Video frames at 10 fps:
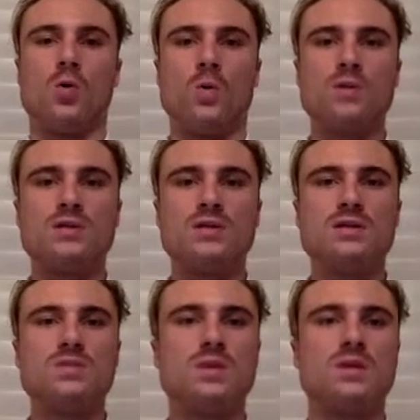Once it
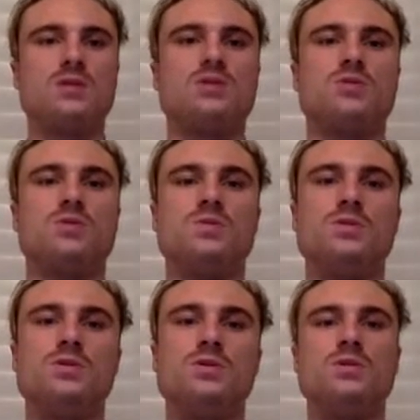has been
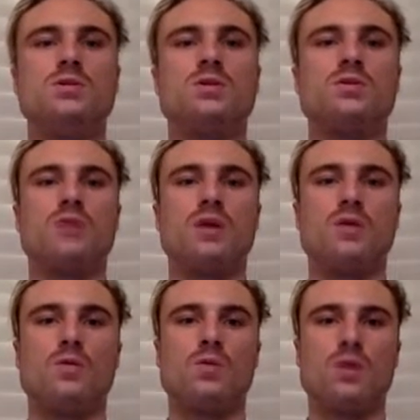distributed throughout
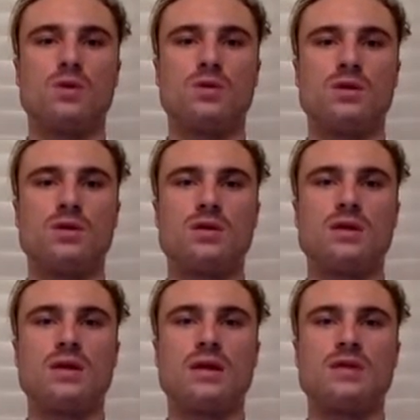the world, it
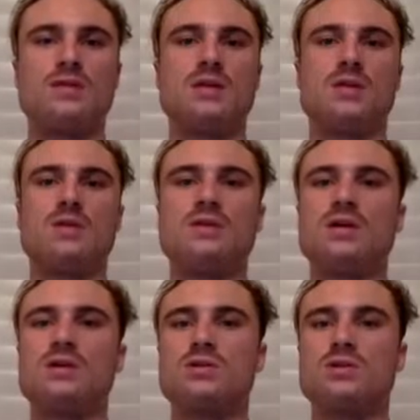then lands in our
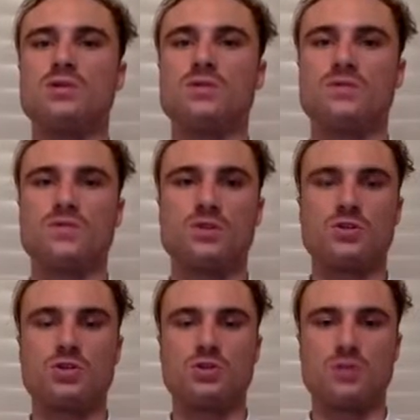retail stores for
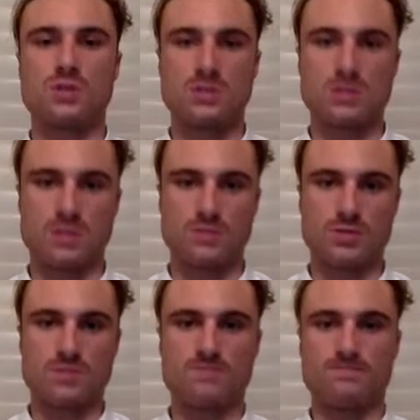consumer consumption.